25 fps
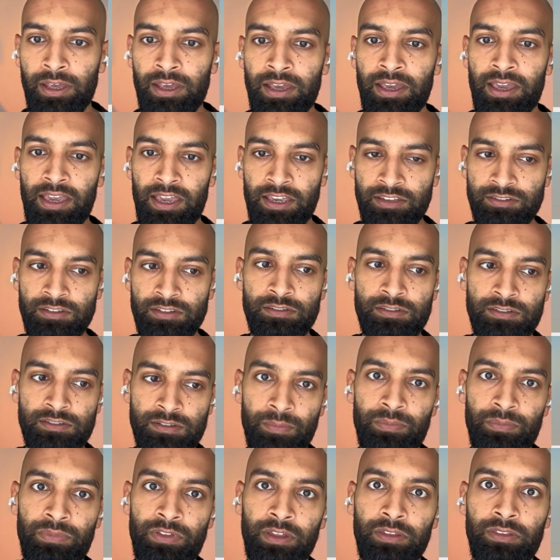isn't
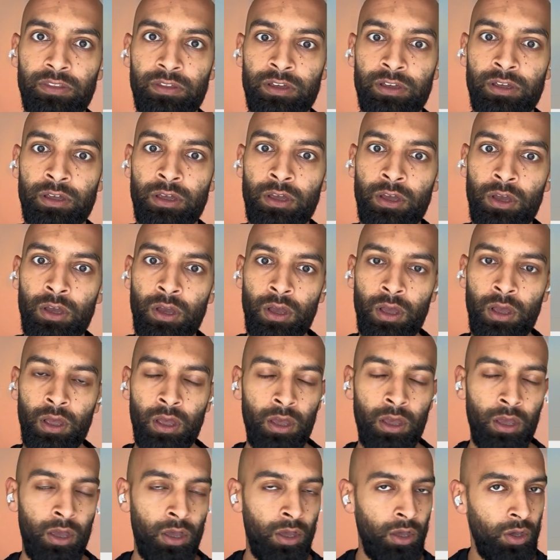something that
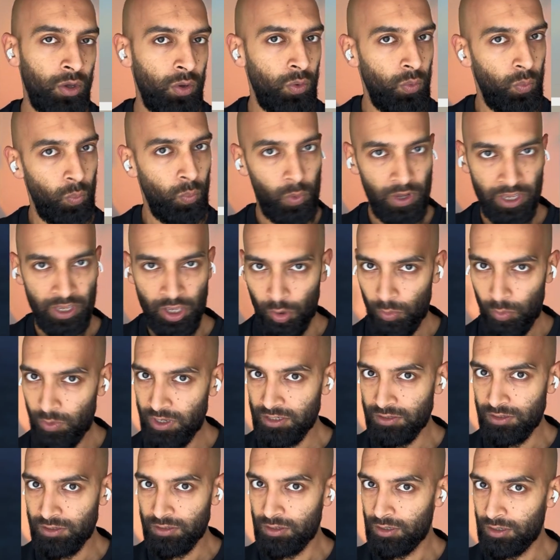we're
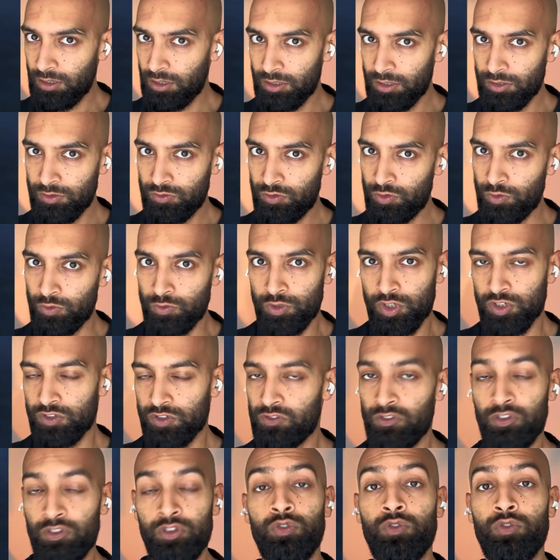going to
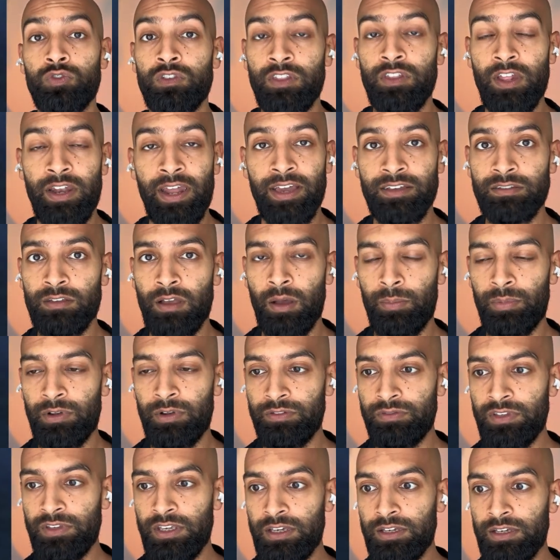just lose in the next couple
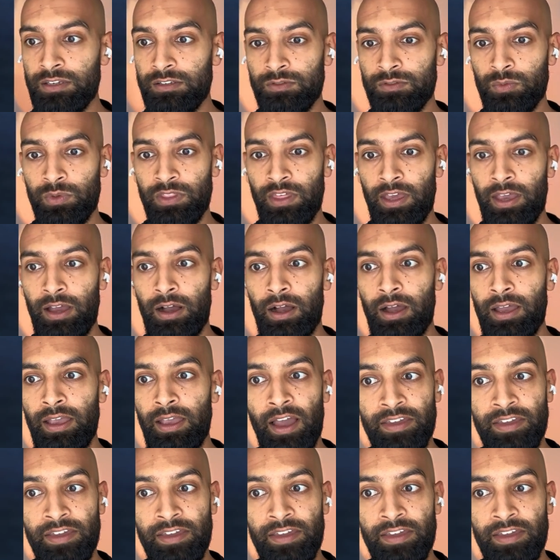of years with AI.